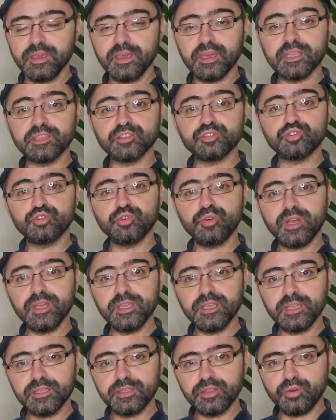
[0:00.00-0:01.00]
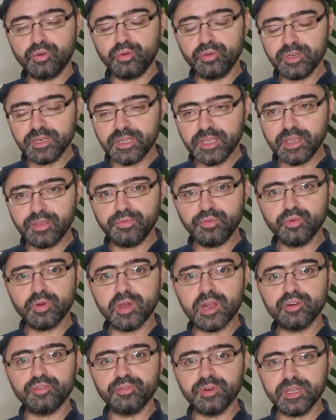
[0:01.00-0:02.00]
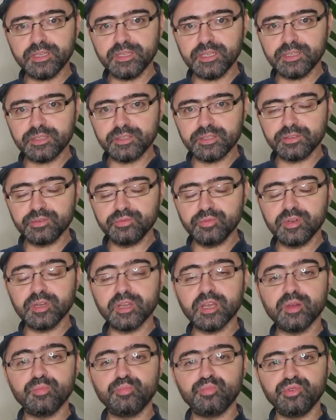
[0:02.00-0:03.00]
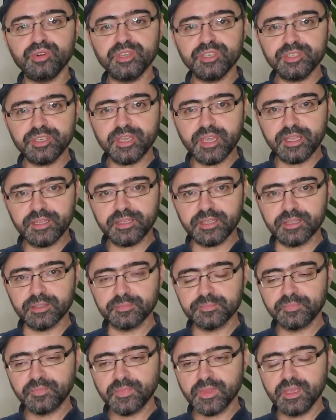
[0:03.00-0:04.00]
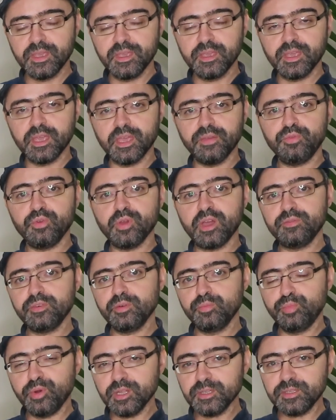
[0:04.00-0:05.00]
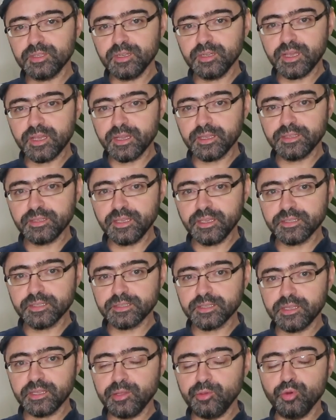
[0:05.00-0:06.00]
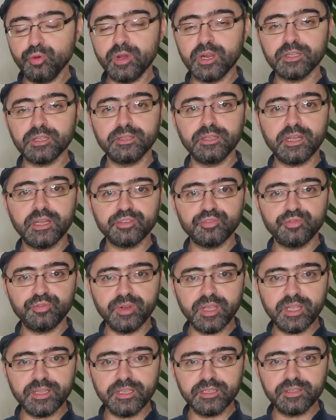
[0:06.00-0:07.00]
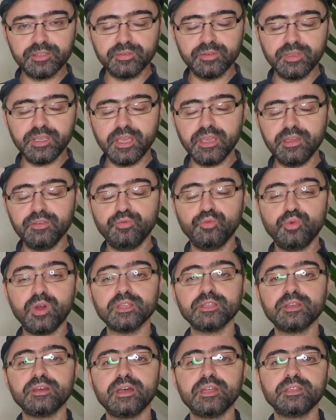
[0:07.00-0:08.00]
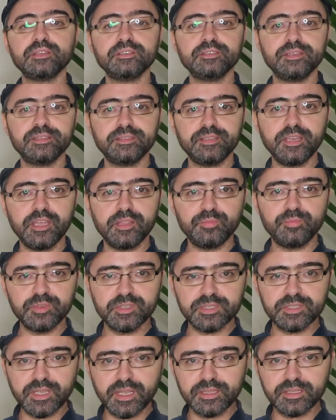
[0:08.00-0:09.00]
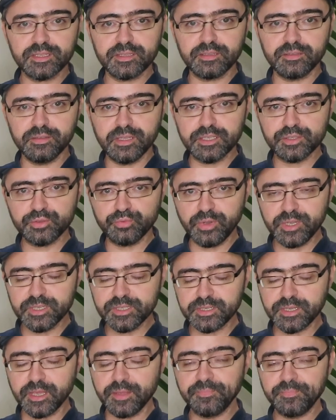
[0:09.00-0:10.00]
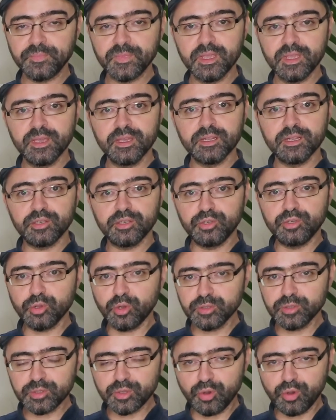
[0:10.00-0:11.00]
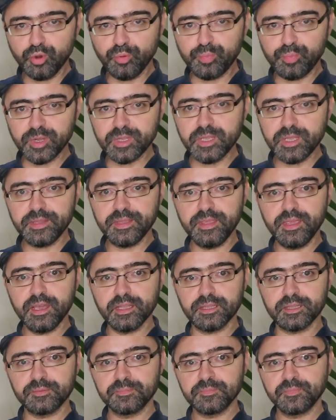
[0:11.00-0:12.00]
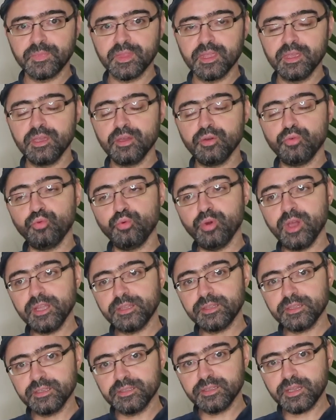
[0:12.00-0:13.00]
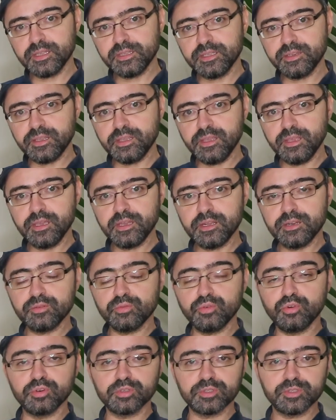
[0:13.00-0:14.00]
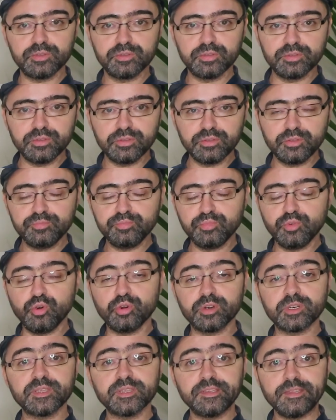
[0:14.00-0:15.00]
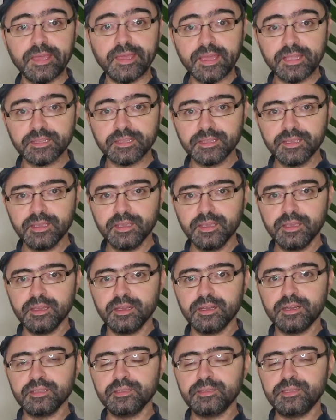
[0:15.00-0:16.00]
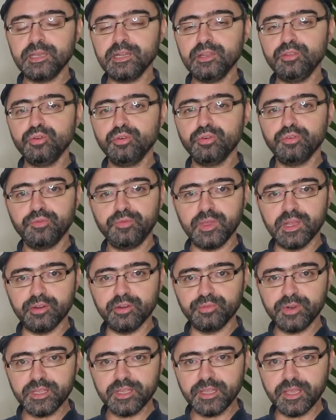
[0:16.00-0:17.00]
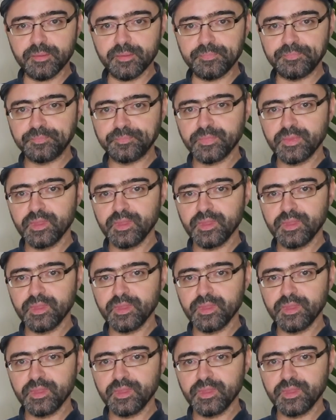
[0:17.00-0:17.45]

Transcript: And try it only if you are ready to appreciate it. If you have a bottle like this and you are not ready to give 110% to this whiskey, don't open it yet. Wait another year or 2 or 10 until you feel ready.